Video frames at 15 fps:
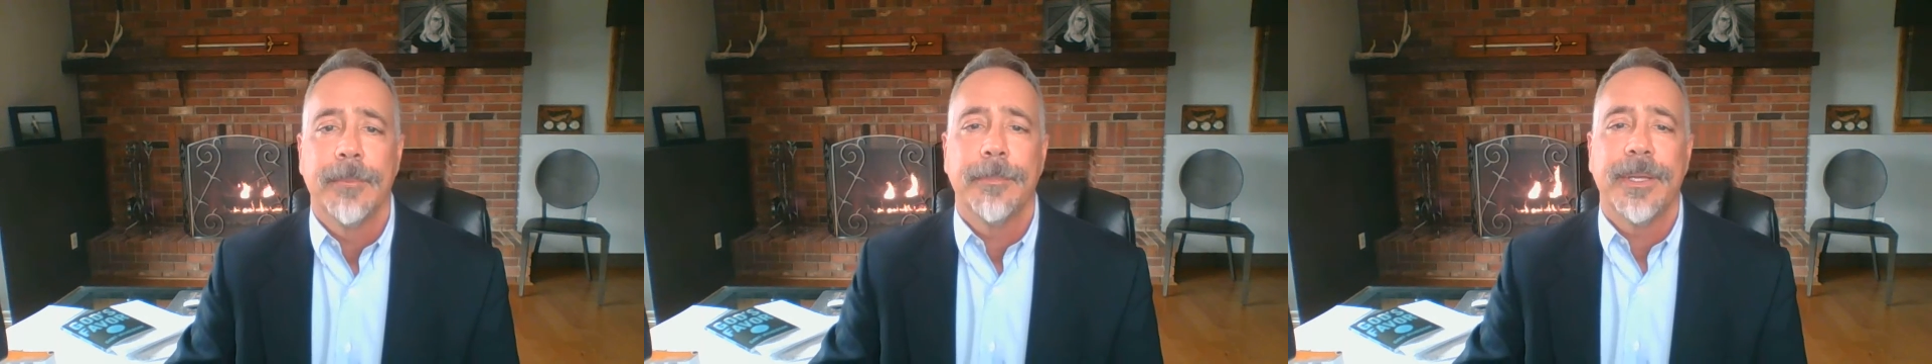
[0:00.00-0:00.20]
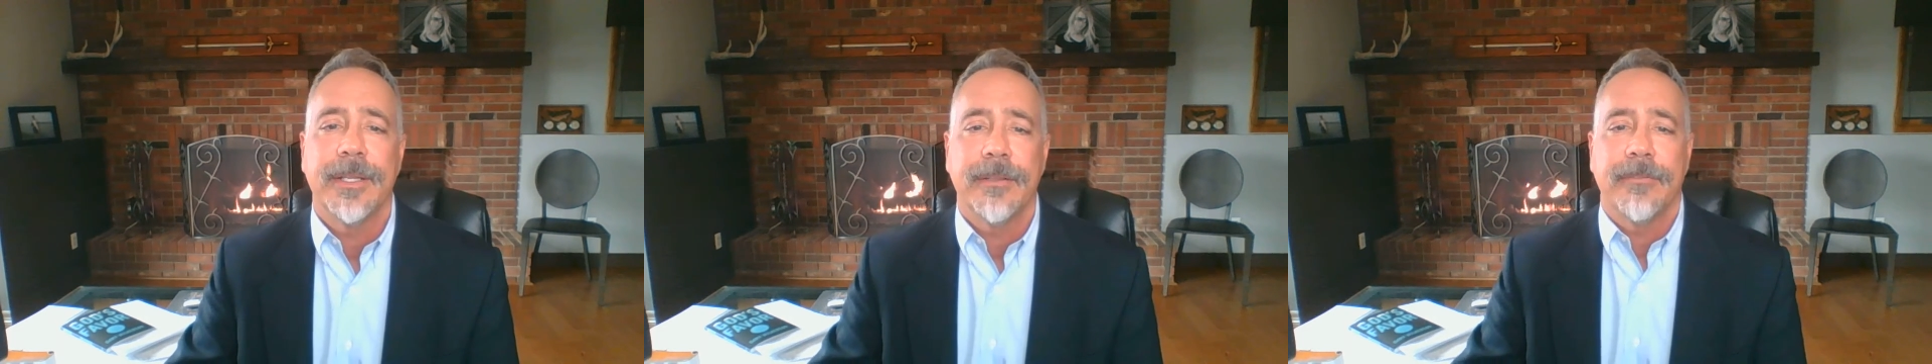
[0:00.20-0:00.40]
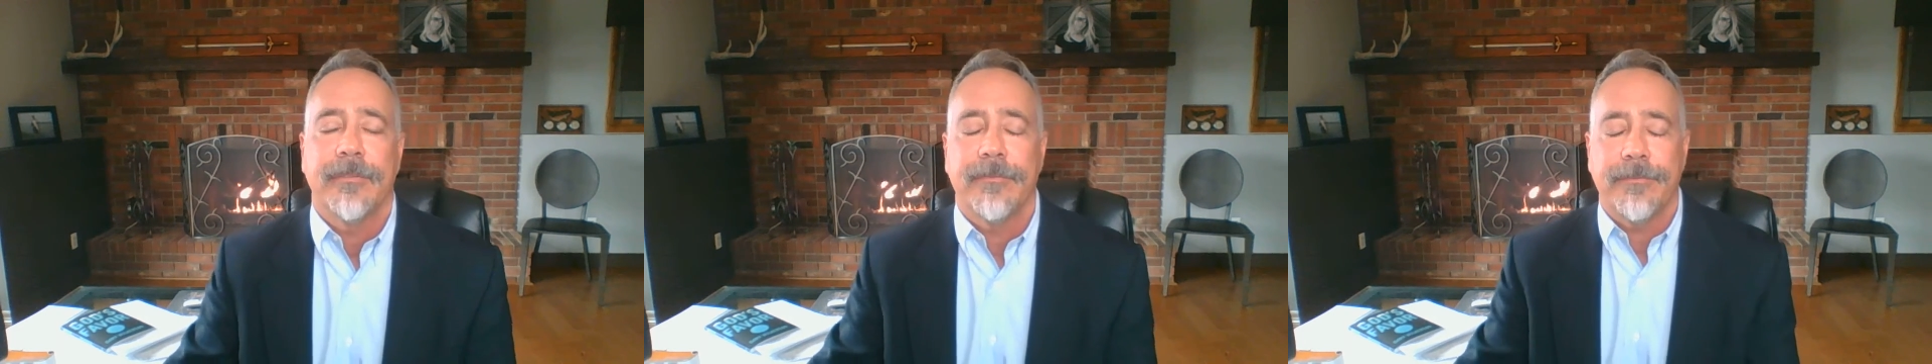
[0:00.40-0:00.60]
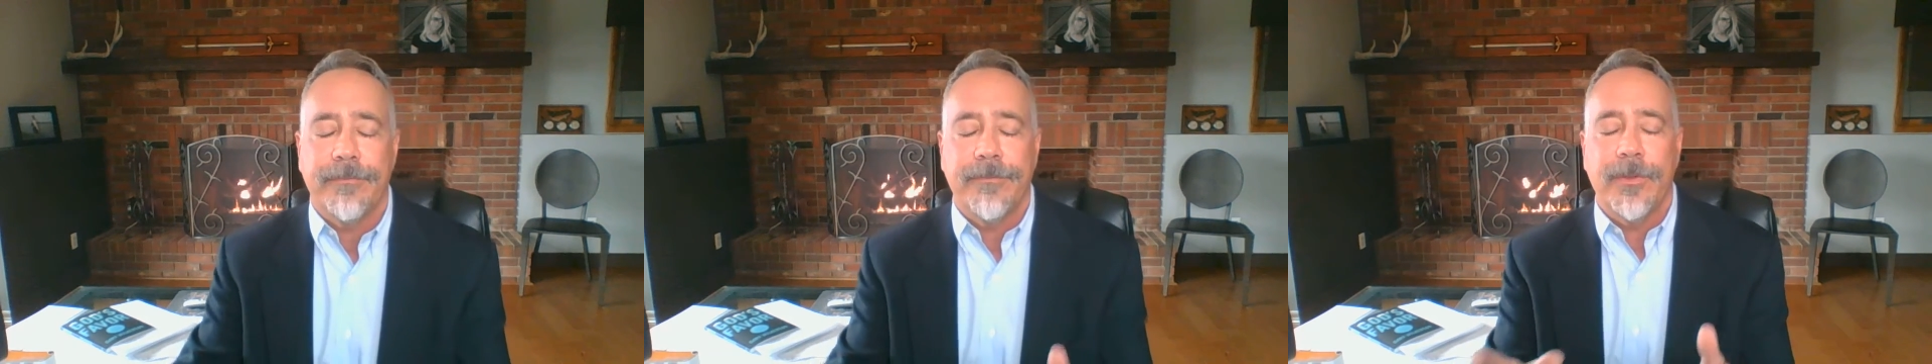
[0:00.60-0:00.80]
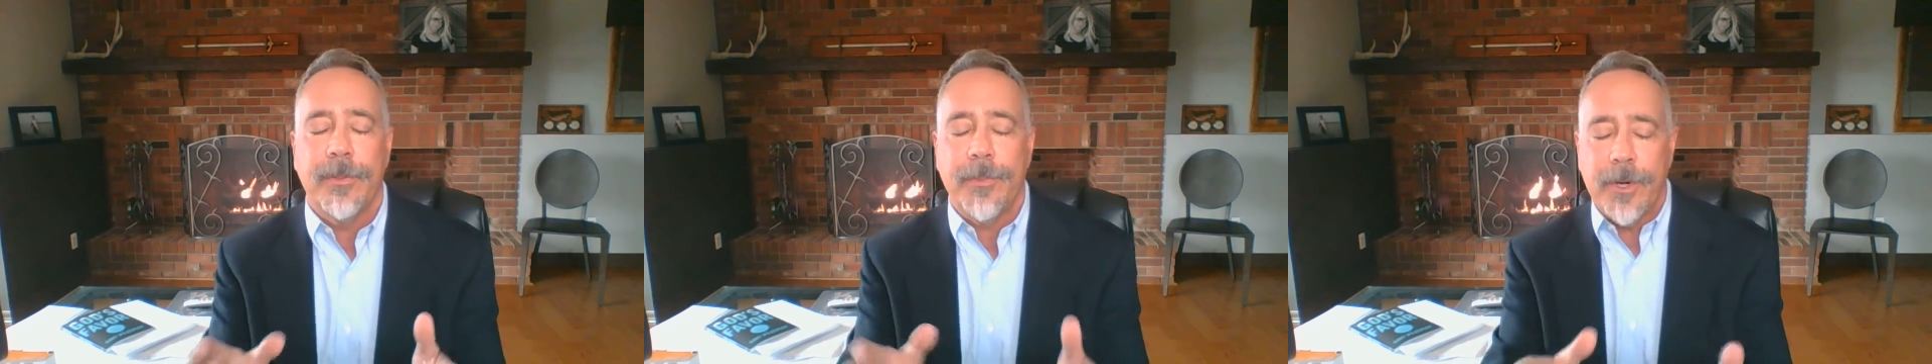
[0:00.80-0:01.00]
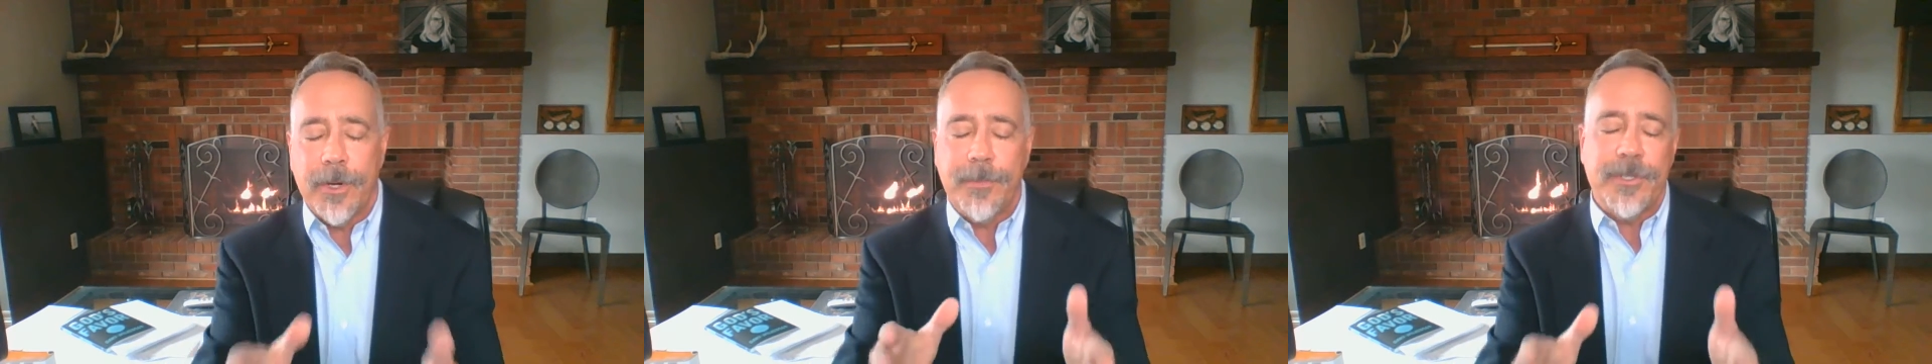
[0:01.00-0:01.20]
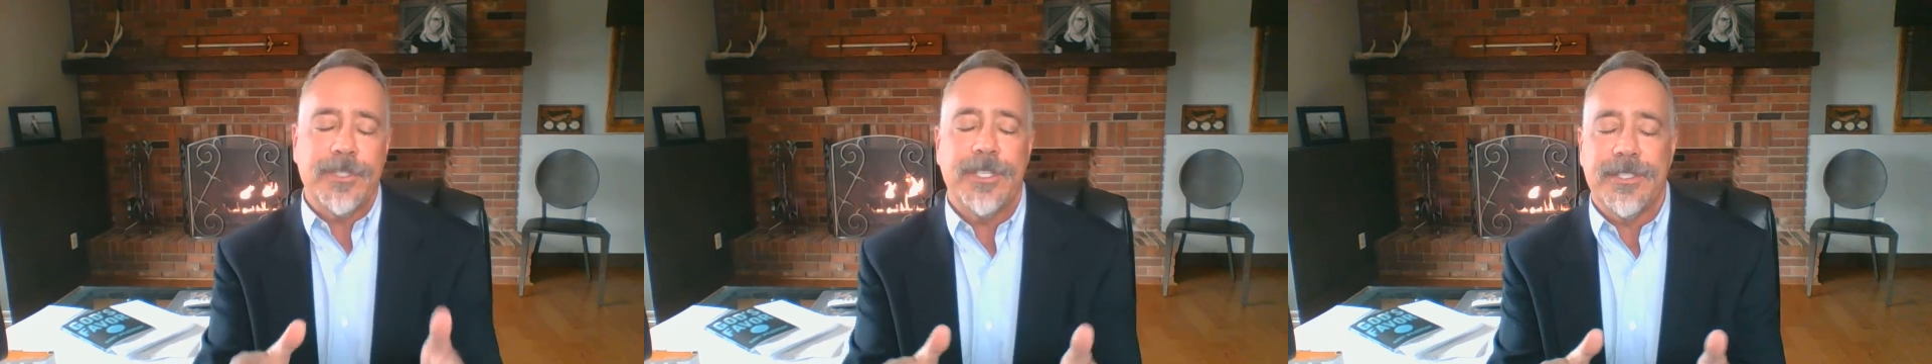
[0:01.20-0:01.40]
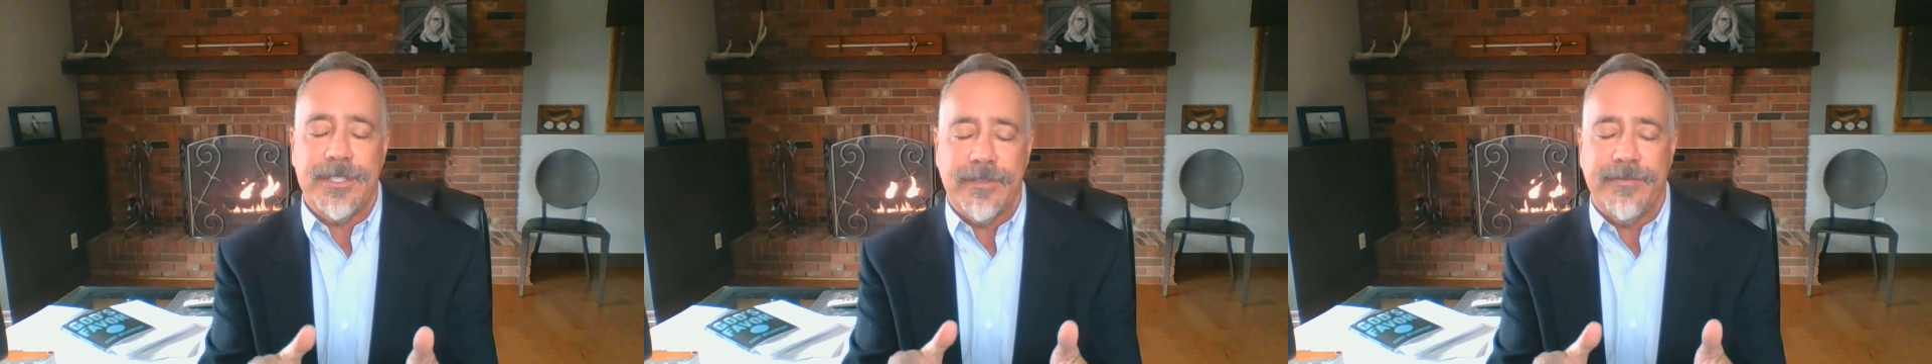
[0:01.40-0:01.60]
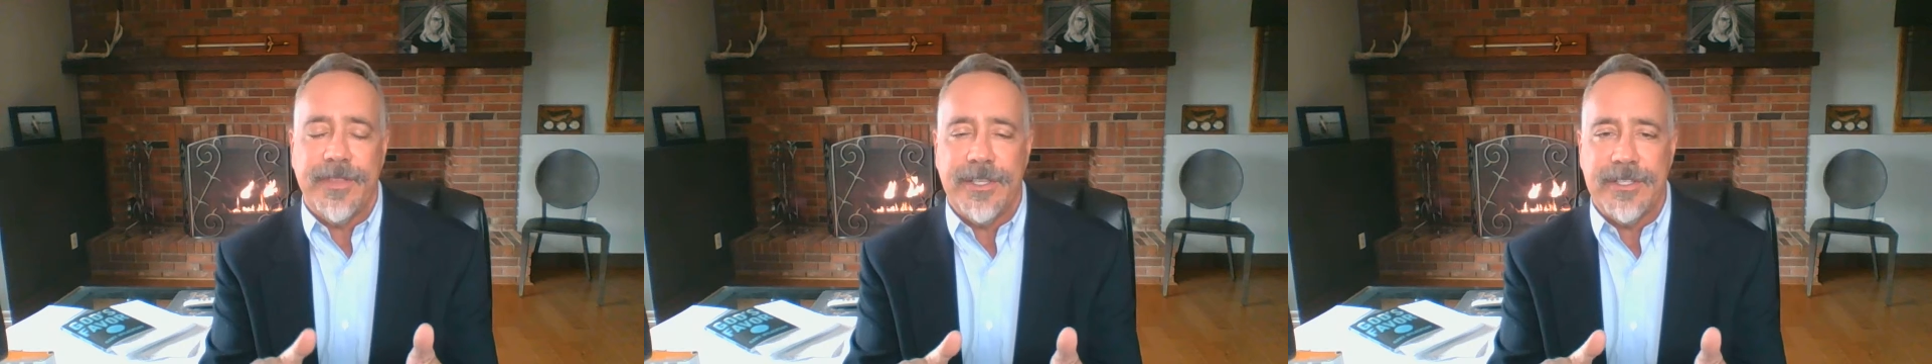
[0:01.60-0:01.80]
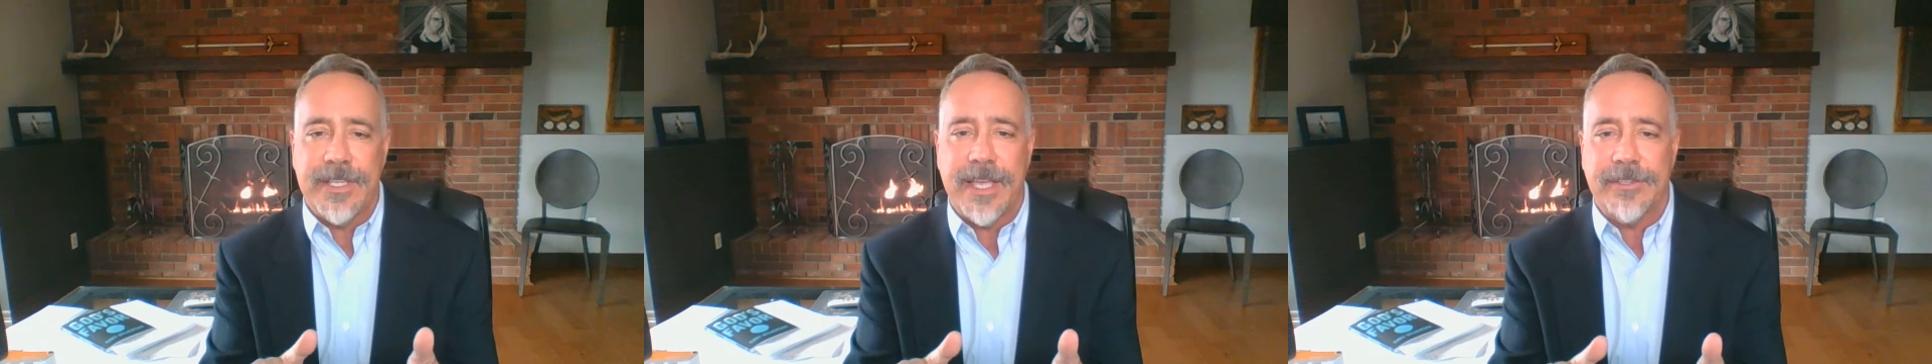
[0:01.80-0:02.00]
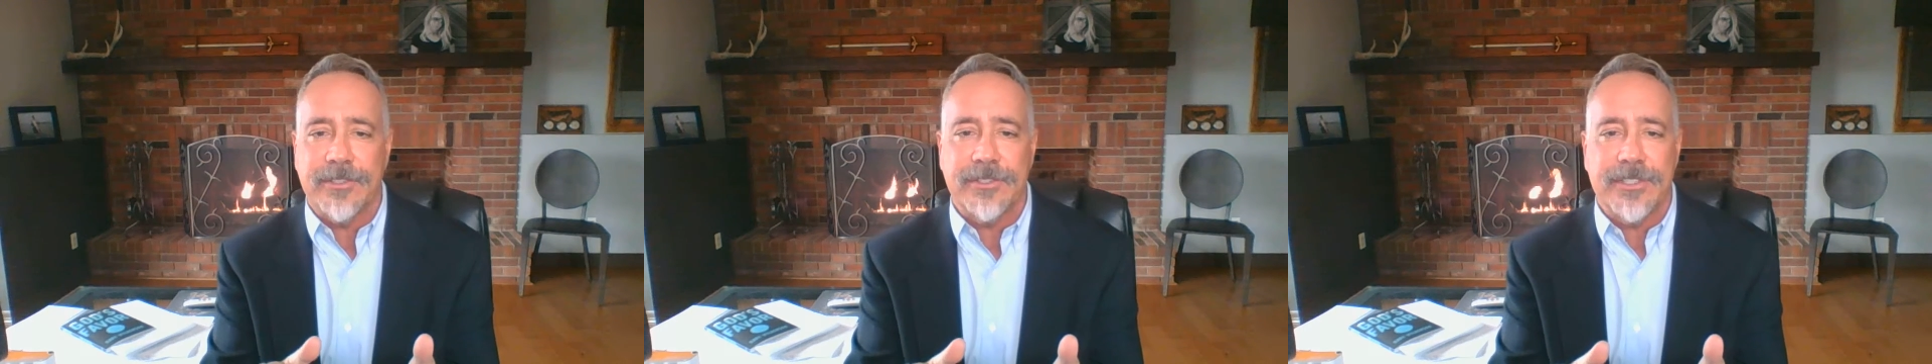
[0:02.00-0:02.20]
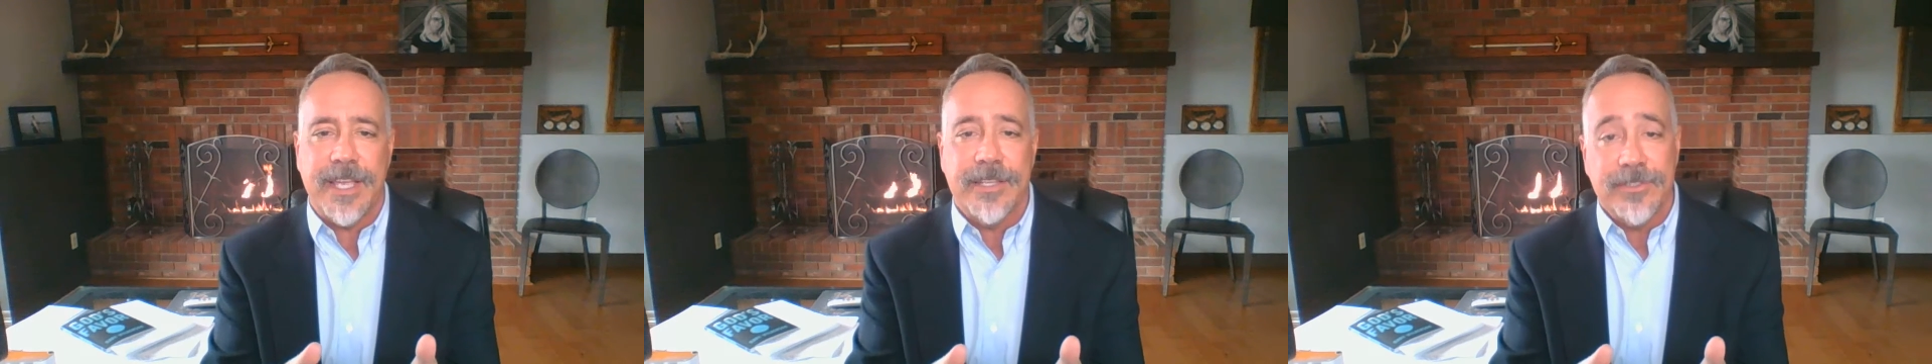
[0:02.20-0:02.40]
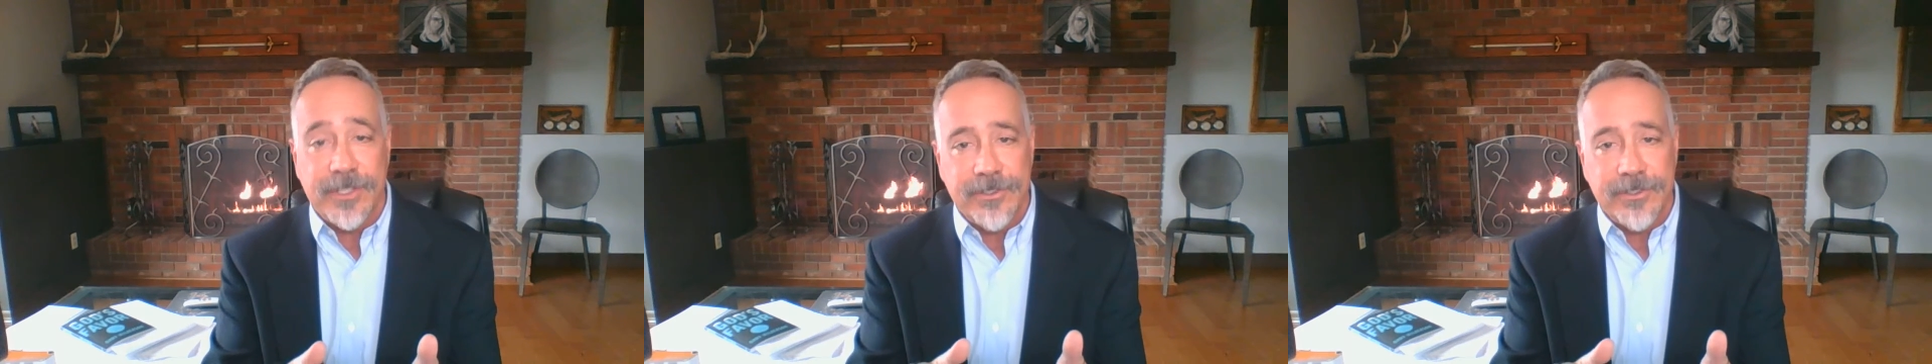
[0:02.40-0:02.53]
But for the purposes of this exercise,